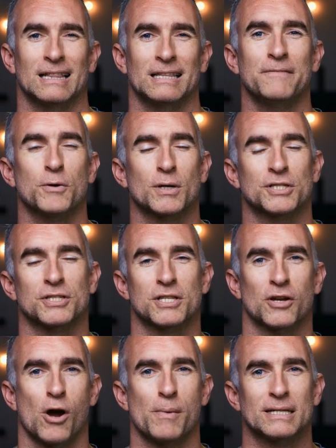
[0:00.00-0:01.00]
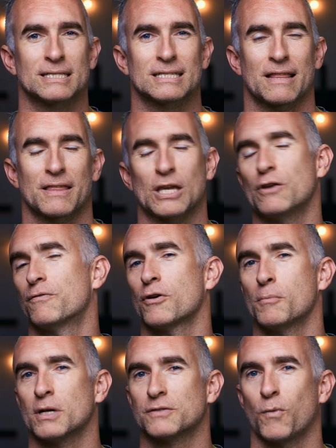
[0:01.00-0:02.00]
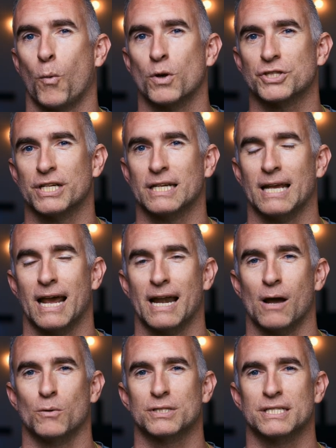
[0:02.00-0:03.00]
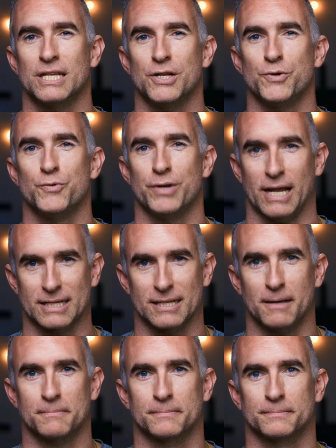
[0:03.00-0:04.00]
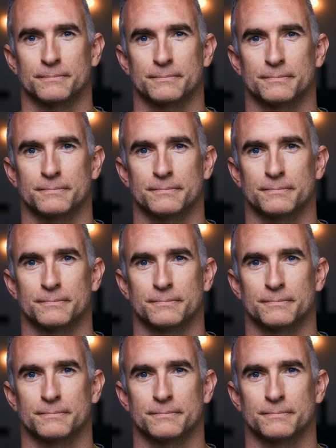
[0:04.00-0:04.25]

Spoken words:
Leave your questions in the comments. Thank you very much for watching, and I will see you next time.